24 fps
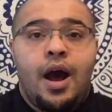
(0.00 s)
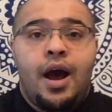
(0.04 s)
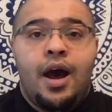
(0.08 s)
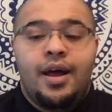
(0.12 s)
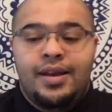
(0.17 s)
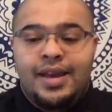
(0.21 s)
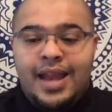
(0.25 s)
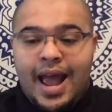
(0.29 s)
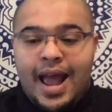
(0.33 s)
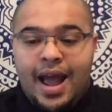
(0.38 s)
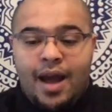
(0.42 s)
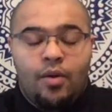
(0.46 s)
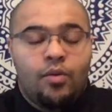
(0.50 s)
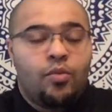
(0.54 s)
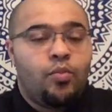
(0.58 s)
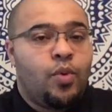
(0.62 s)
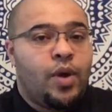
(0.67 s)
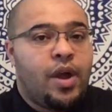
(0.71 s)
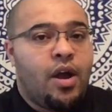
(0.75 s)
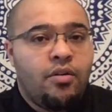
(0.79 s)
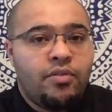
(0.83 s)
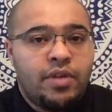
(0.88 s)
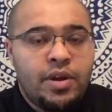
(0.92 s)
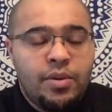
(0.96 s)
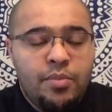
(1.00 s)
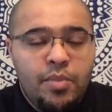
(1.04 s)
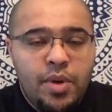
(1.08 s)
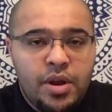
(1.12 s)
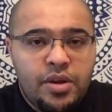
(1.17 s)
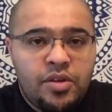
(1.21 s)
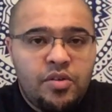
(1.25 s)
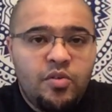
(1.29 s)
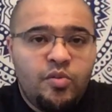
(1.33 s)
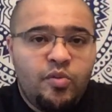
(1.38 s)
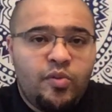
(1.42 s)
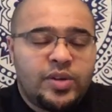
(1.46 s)
Now, we are in a
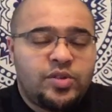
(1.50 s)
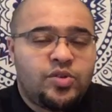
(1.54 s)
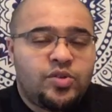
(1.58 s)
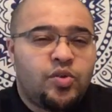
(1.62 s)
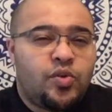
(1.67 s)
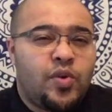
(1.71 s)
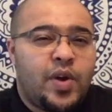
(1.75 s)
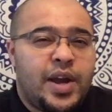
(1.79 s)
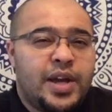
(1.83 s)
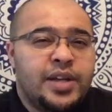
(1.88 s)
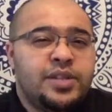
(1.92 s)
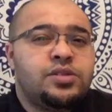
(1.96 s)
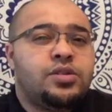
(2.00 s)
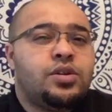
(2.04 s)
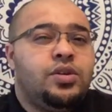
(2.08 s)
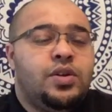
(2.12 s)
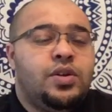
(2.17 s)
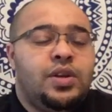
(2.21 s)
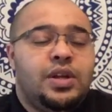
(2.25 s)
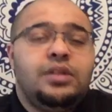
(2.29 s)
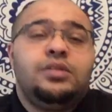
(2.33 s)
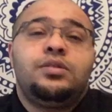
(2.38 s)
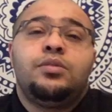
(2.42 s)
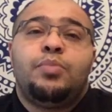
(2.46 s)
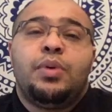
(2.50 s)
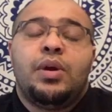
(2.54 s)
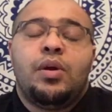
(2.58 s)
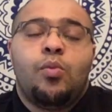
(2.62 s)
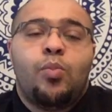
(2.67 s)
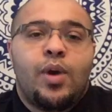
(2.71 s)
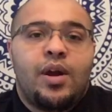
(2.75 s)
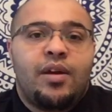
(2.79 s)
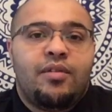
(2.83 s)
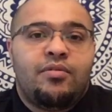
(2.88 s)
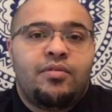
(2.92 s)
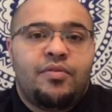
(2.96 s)
Mercury retrograde, so you need to be
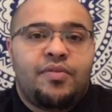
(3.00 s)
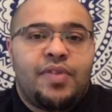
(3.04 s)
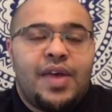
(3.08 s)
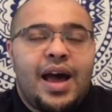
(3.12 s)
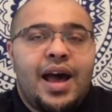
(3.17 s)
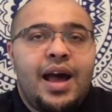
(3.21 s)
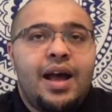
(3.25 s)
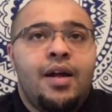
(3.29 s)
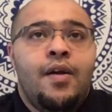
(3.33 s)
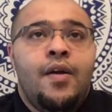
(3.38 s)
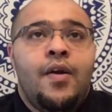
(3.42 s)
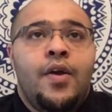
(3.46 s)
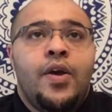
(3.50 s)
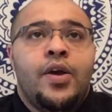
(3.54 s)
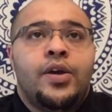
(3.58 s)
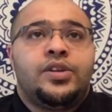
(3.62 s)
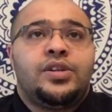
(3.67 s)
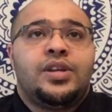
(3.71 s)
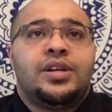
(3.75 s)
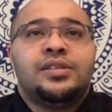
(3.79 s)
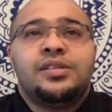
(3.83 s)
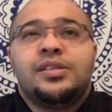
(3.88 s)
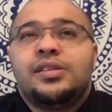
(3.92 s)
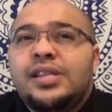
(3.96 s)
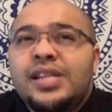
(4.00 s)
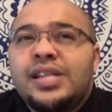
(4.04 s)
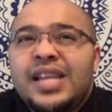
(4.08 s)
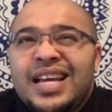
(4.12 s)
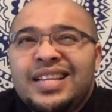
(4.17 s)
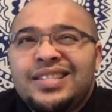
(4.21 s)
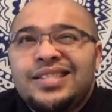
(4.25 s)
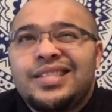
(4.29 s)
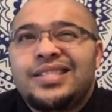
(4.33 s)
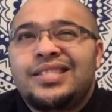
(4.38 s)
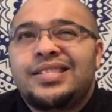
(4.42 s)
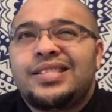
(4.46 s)
aware of that. Doesn't
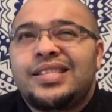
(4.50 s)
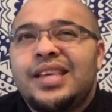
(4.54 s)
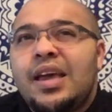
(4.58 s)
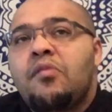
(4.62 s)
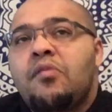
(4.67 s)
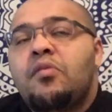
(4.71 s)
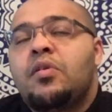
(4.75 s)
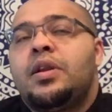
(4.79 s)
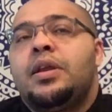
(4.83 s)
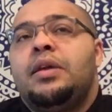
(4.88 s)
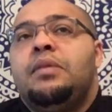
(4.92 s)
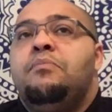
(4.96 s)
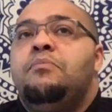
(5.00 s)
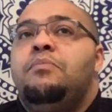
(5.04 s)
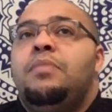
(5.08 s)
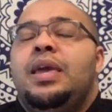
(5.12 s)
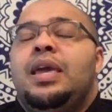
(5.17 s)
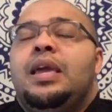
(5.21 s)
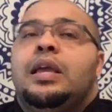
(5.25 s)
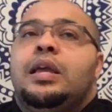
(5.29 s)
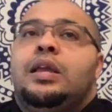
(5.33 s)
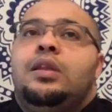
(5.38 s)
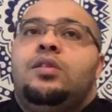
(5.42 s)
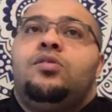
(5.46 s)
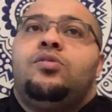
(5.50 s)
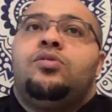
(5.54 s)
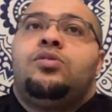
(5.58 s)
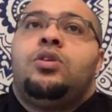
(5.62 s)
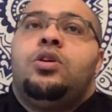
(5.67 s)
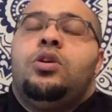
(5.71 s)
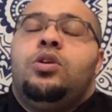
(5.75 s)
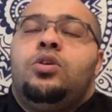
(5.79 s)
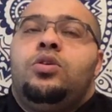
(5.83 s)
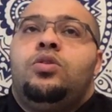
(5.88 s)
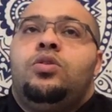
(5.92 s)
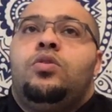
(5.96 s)
necessarily mean that
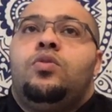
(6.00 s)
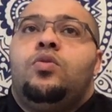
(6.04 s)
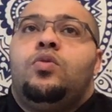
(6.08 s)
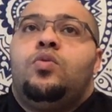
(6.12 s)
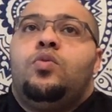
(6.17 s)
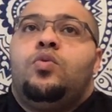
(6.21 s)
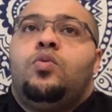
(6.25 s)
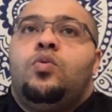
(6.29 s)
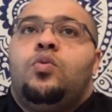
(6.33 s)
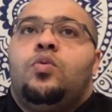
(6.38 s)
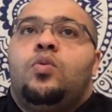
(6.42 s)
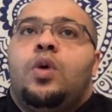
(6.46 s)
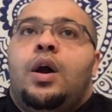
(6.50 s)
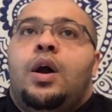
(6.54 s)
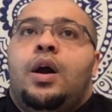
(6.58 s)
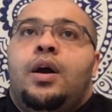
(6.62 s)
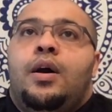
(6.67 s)
you...